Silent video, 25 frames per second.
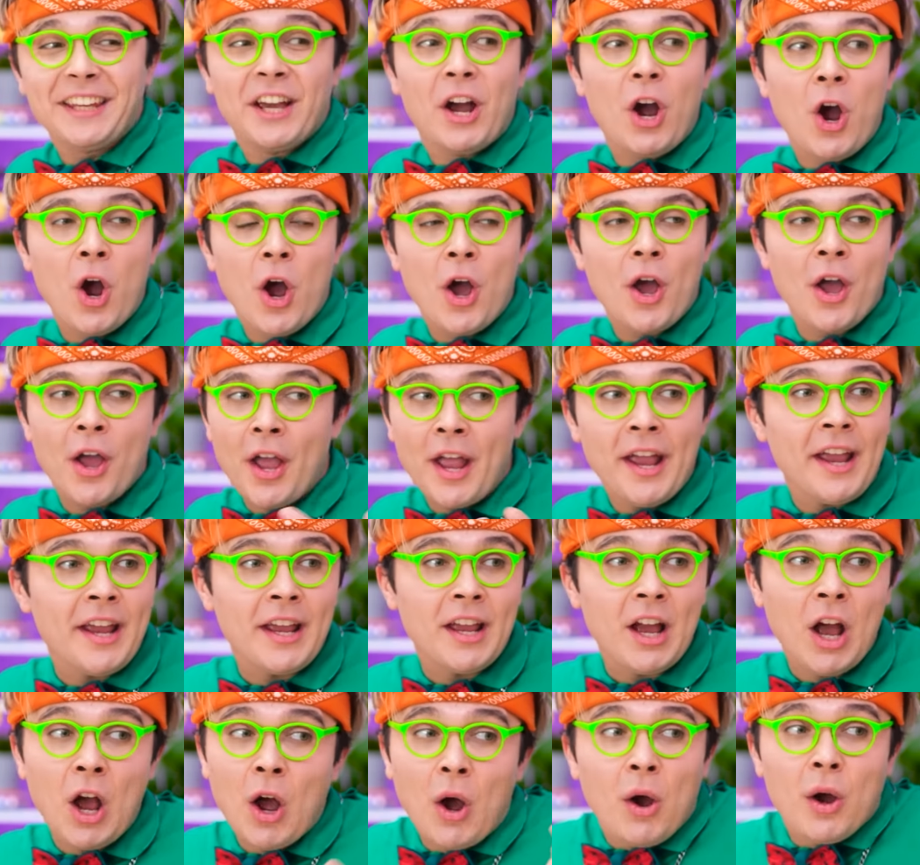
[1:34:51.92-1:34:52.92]
Those are
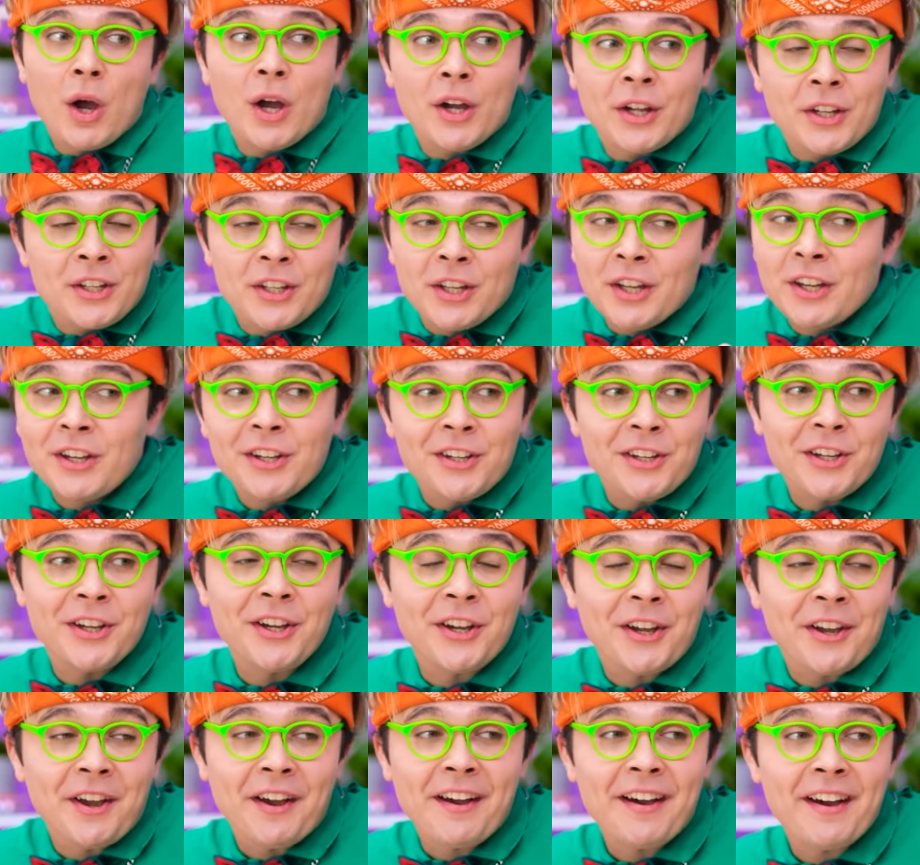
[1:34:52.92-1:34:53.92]
sick, dude!
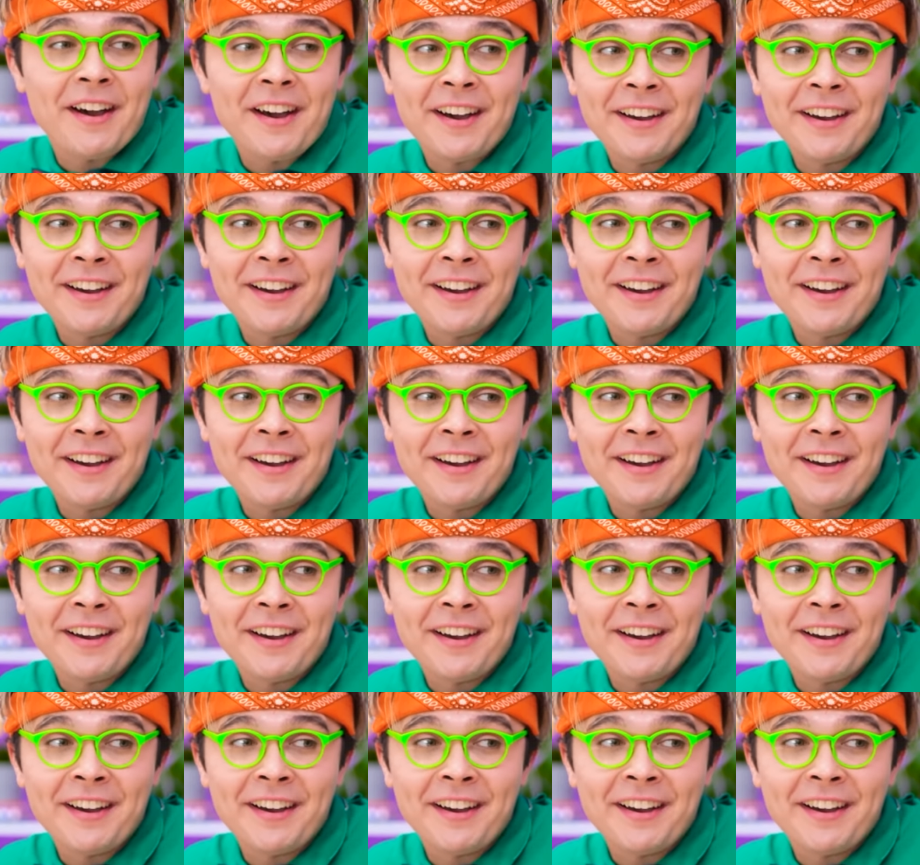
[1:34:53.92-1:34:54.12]
Where'd you get